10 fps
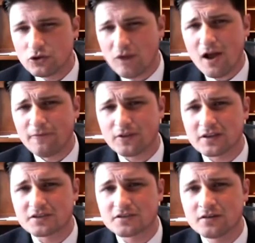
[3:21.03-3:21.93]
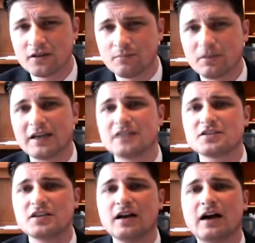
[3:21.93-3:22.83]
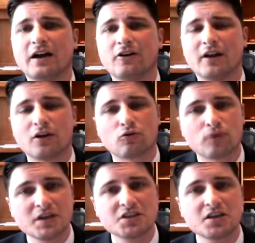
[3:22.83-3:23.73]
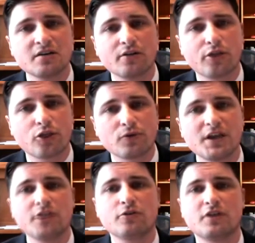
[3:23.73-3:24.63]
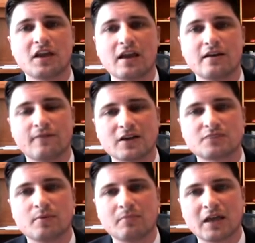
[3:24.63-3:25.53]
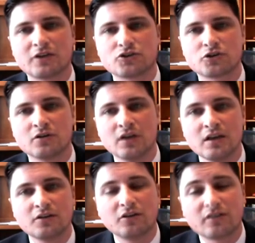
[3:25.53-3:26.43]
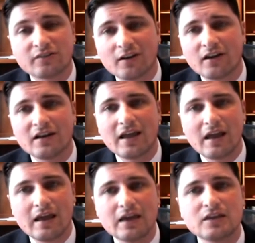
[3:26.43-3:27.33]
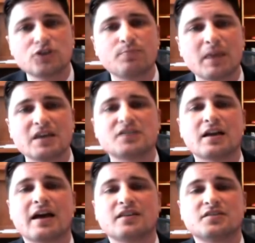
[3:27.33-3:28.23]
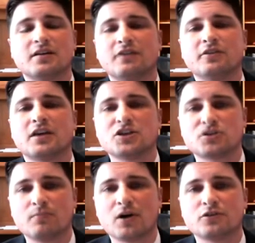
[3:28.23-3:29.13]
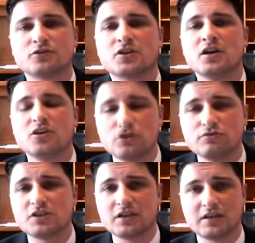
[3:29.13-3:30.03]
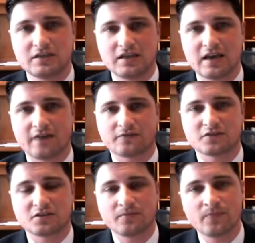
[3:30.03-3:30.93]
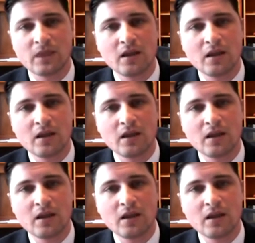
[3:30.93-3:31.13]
To offer this, plans can hire an ERISA 338 investment manager to design age-based asset allocation models using ETFs.